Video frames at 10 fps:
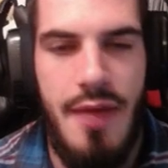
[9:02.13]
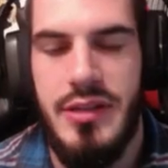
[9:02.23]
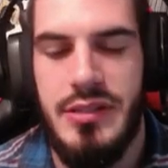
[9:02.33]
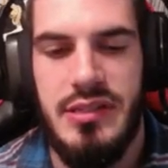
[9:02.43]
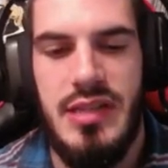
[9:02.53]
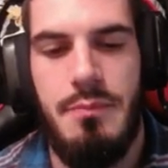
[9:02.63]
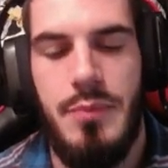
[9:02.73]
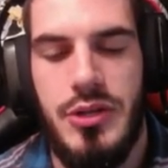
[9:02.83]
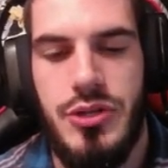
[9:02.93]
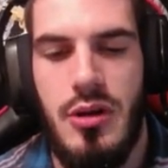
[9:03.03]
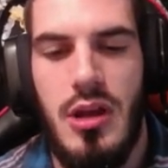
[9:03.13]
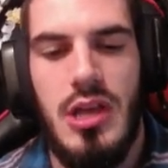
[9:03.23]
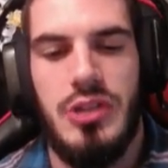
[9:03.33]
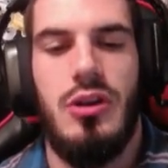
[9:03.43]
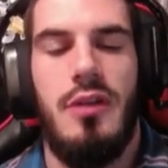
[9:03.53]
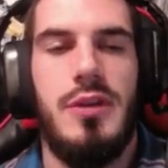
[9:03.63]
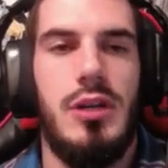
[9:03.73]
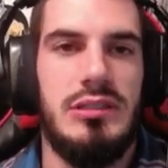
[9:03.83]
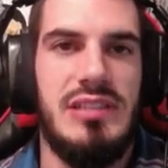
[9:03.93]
as the same picture. So if you don't